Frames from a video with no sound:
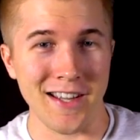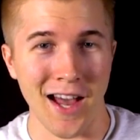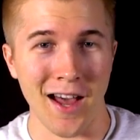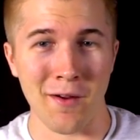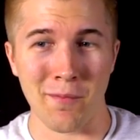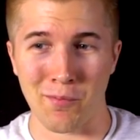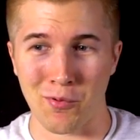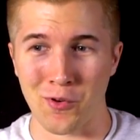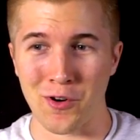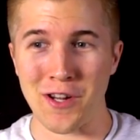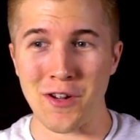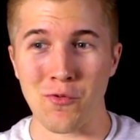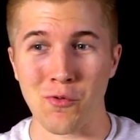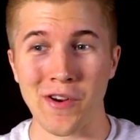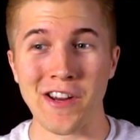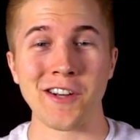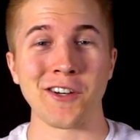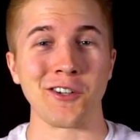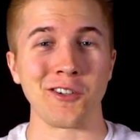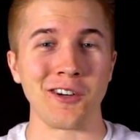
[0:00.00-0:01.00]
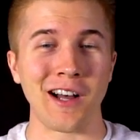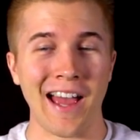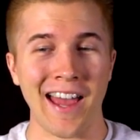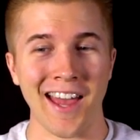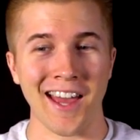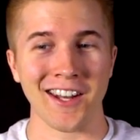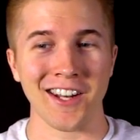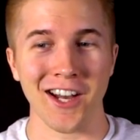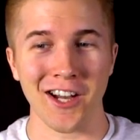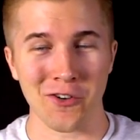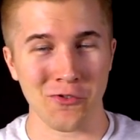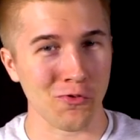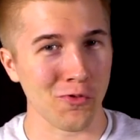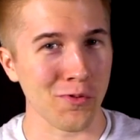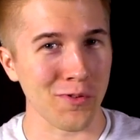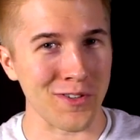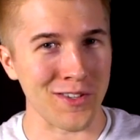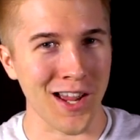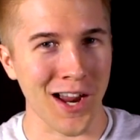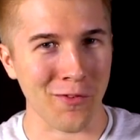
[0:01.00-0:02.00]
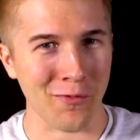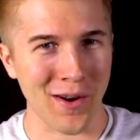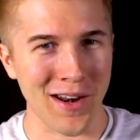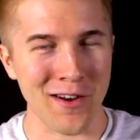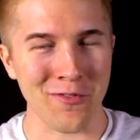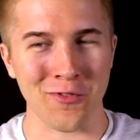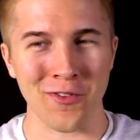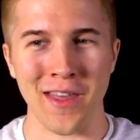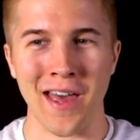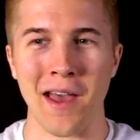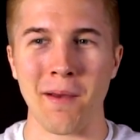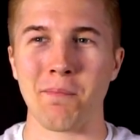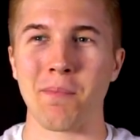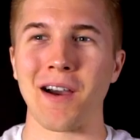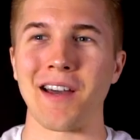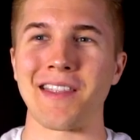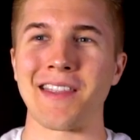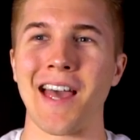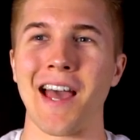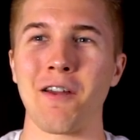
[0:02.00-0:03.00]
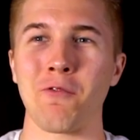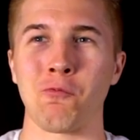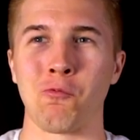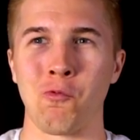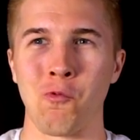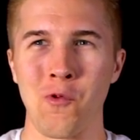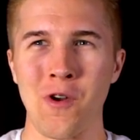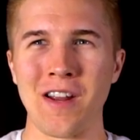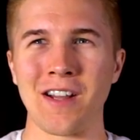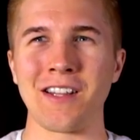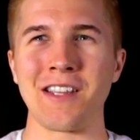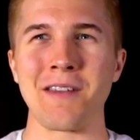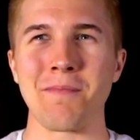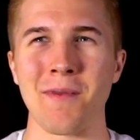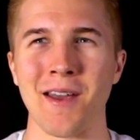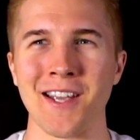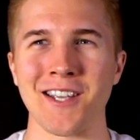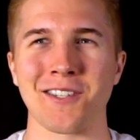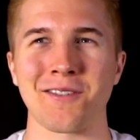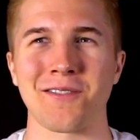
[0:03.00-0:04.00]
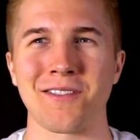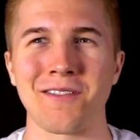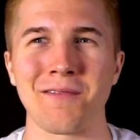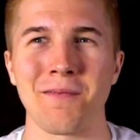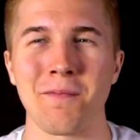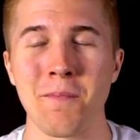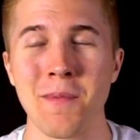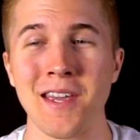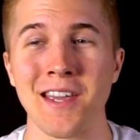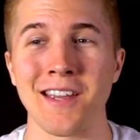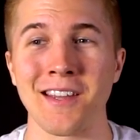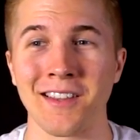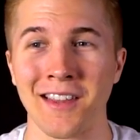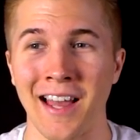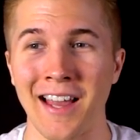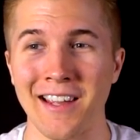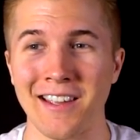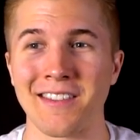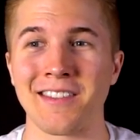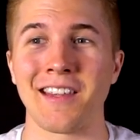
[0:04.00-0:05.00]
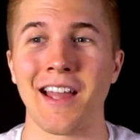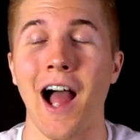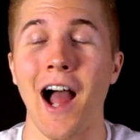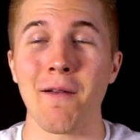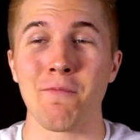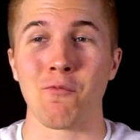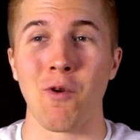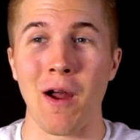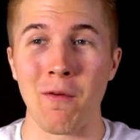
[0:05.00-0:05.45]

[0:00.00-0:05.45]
got pretty real and uh, Drew was not ready for that but that really makes me like I'm,